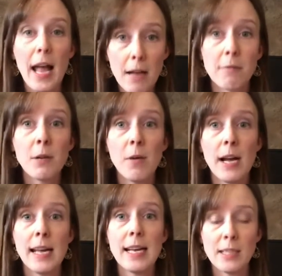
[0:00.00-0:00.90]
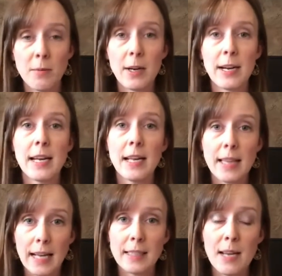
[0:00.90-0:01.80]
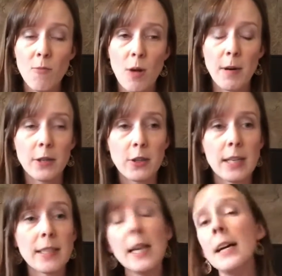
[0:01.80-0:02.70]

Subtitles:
everyone is wearing that same Walmart dress,